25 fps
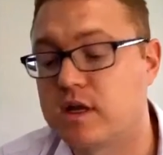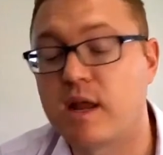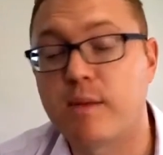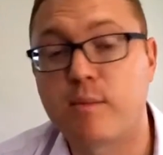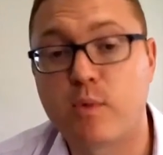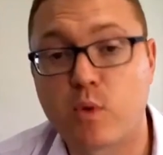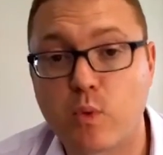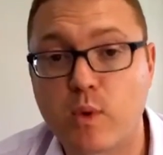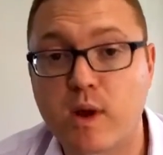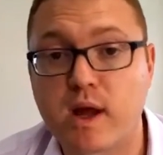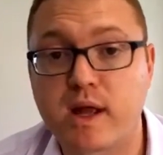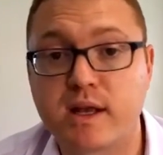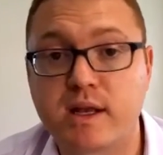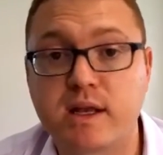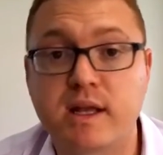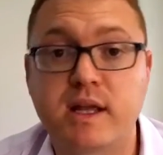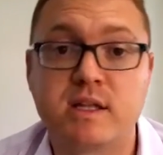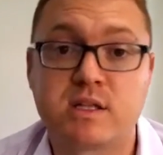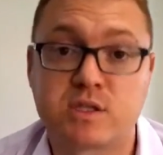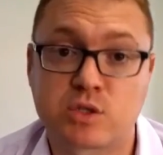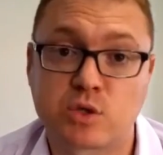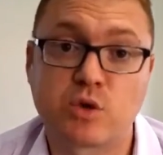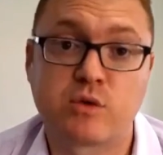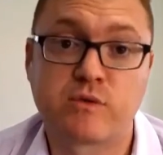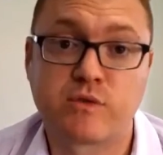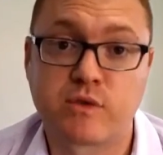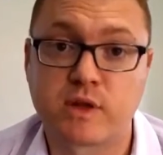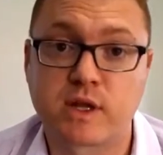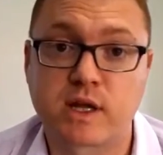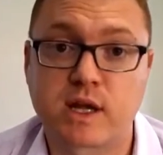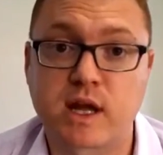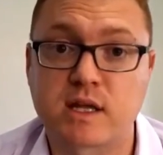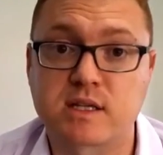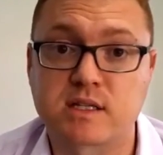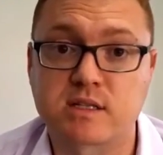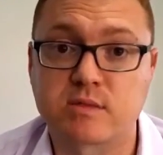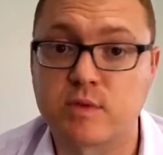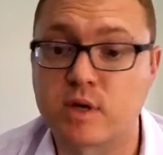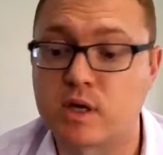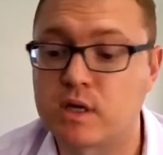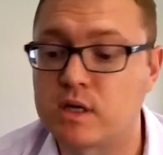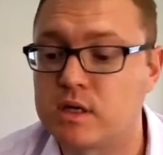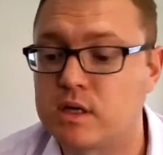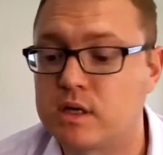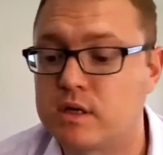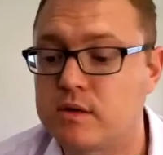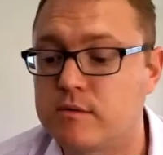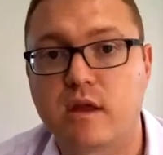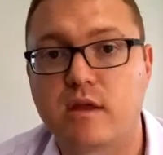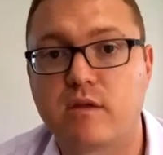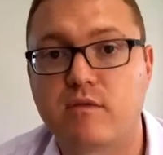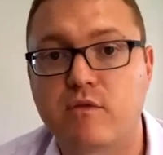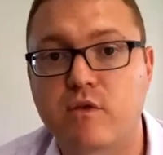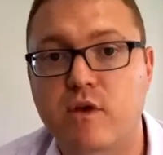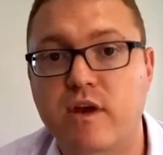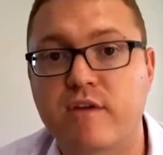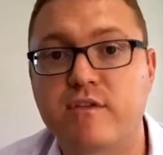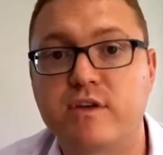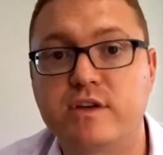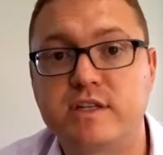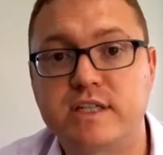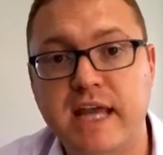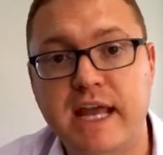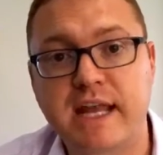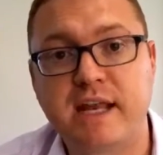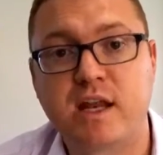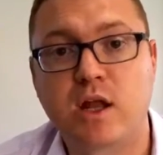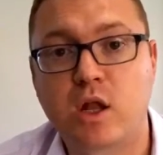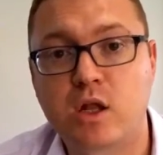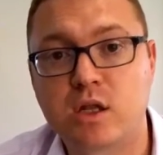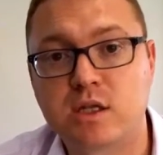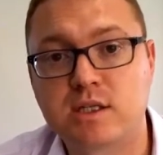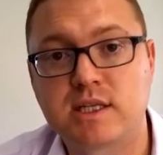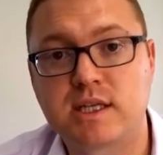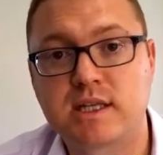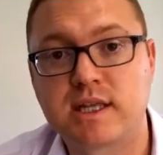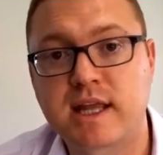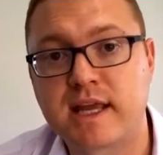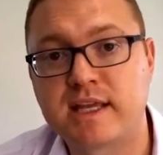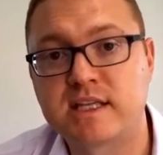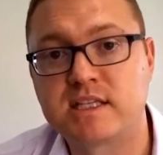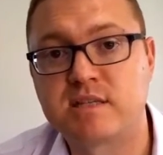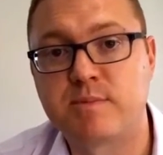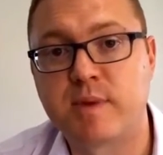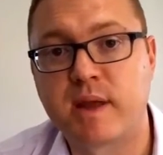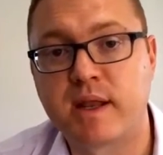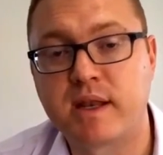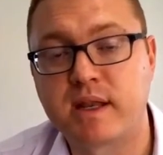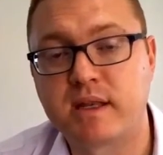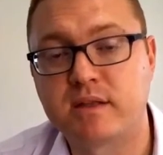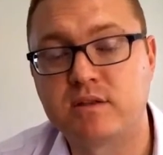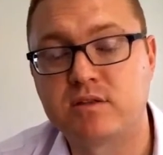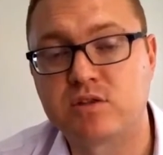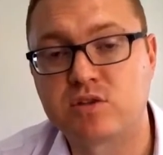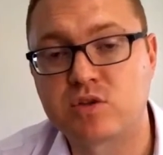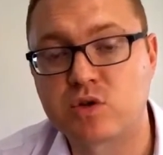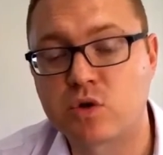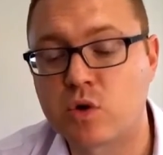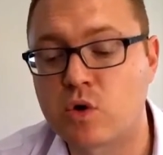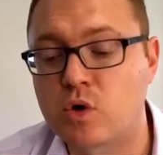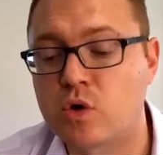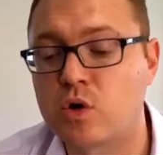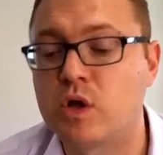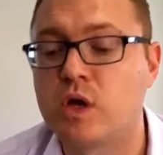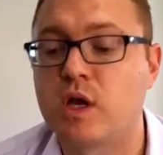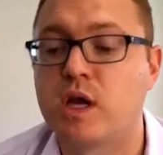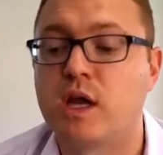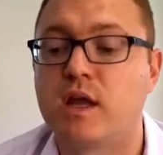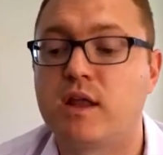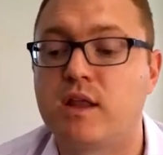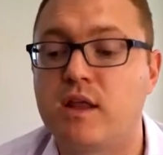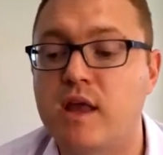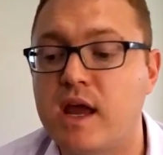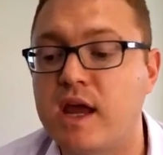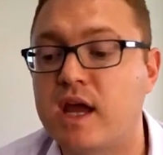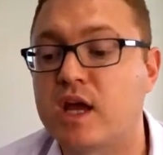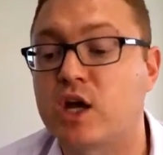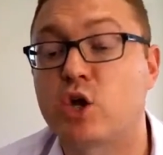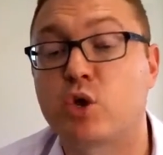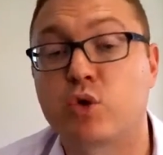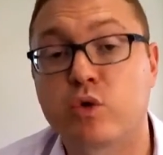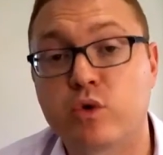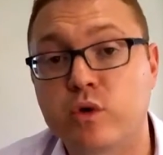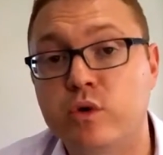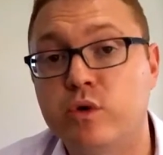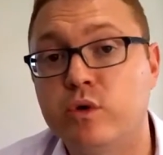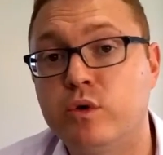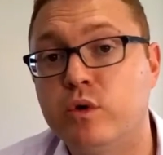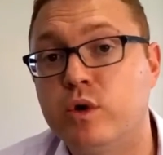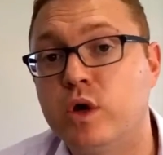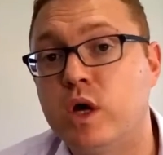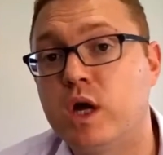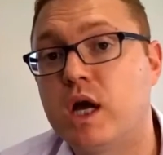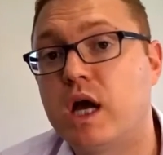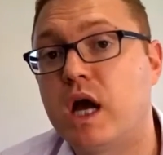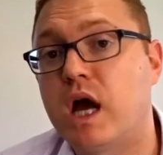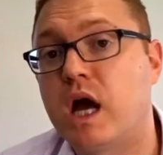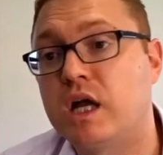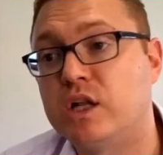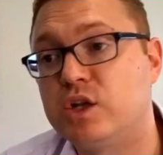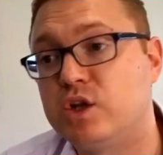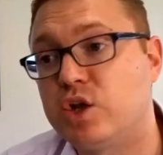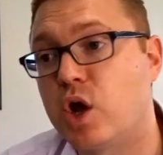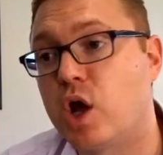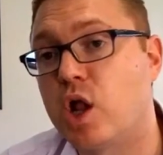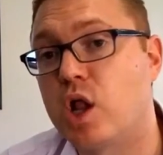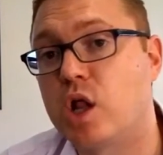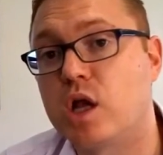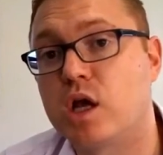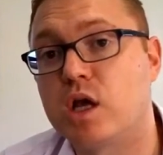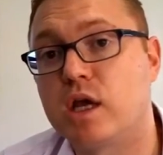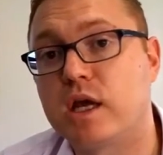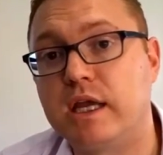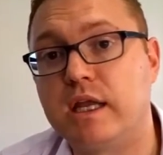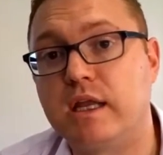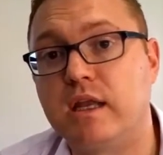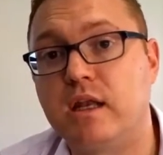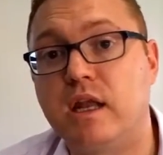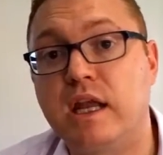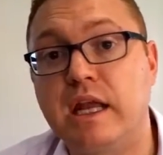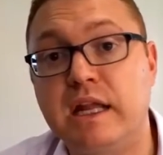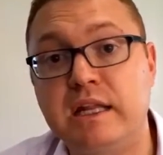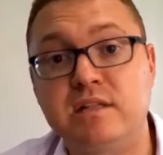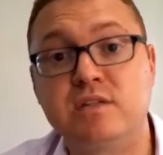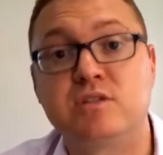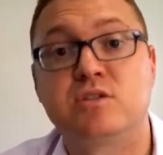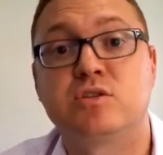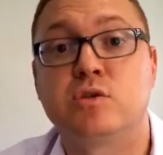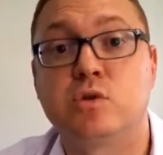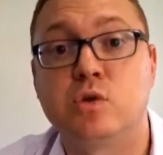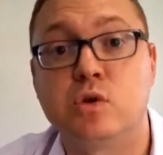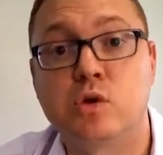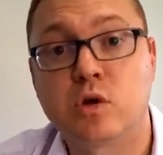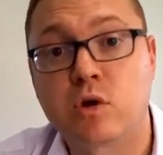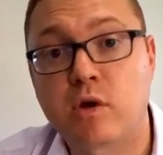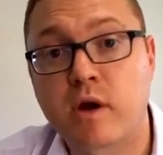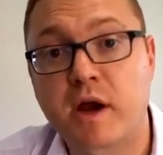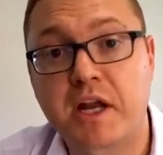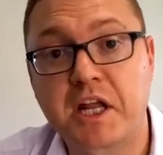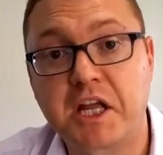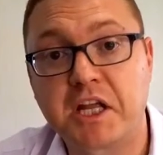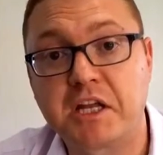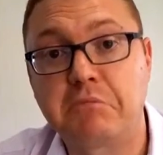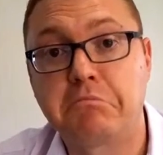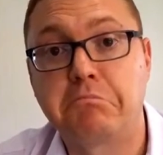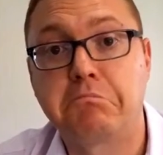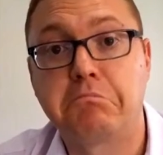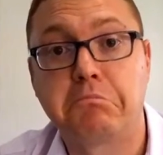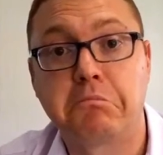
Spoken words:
Number one, it's good for the customer. For every $10 that they spend in store, they accrue $1 in in-store credit.